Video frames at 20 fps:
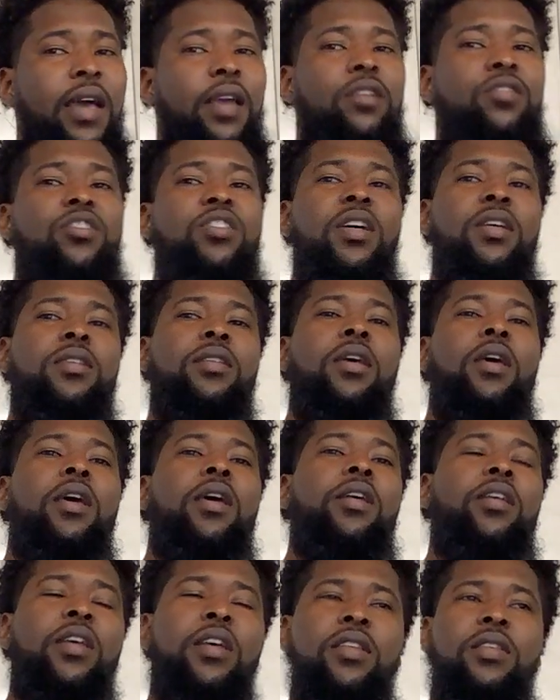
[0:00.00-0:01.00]

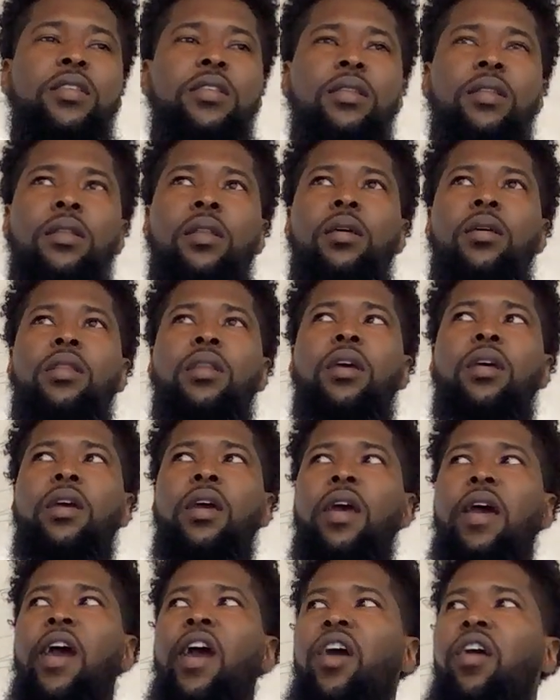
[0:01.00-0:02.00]
The
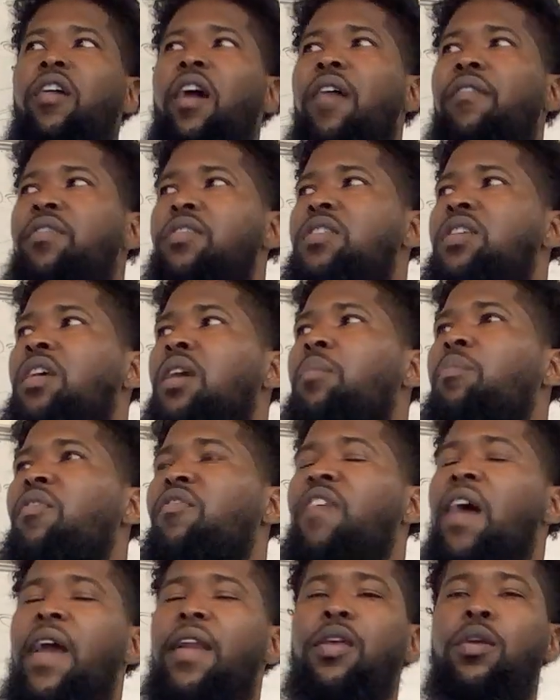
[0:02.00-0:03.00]
aircraft is
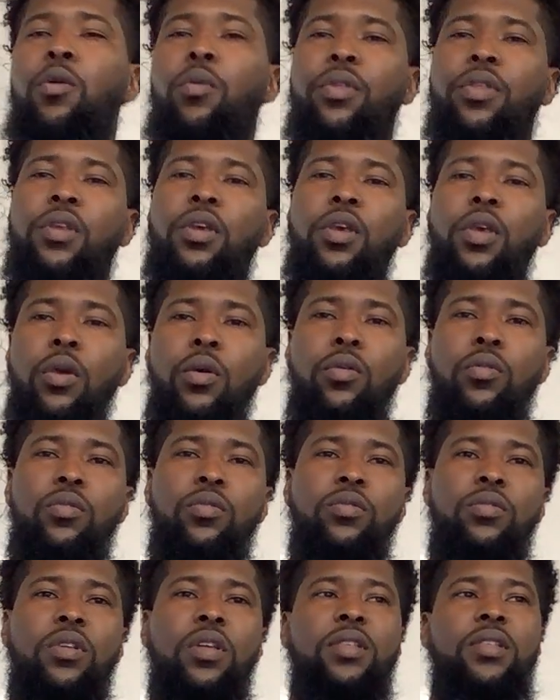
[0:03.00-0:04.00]
providing you with
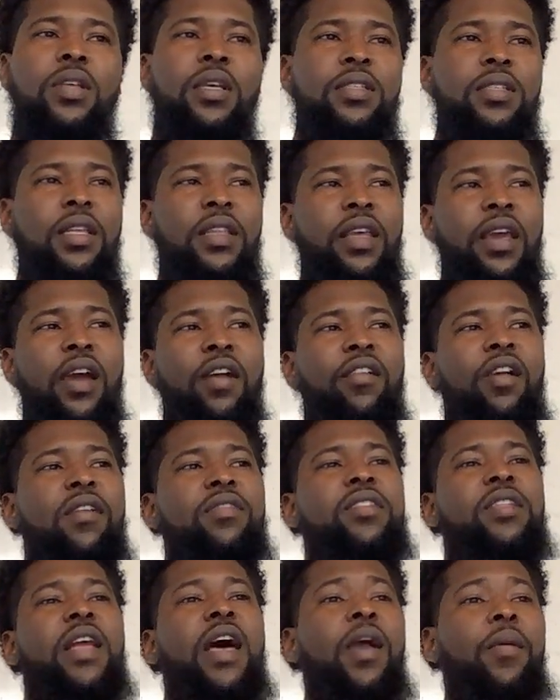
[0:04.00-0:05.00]
cues. It's like the aircraft's
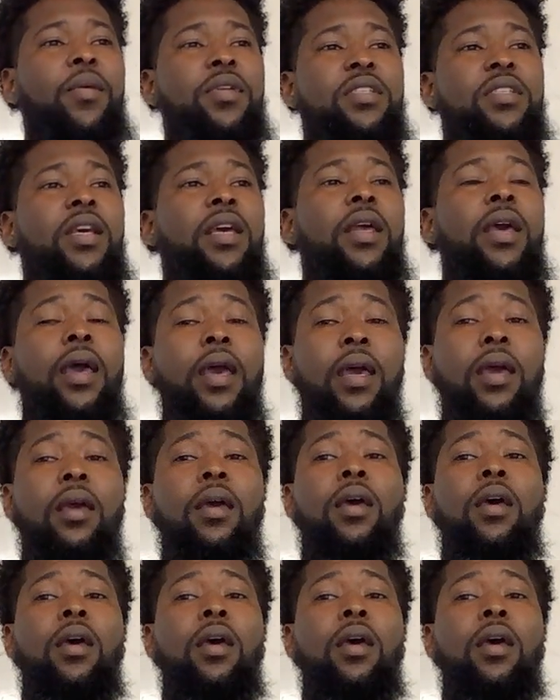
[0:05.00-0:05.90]
language saying, "Hey,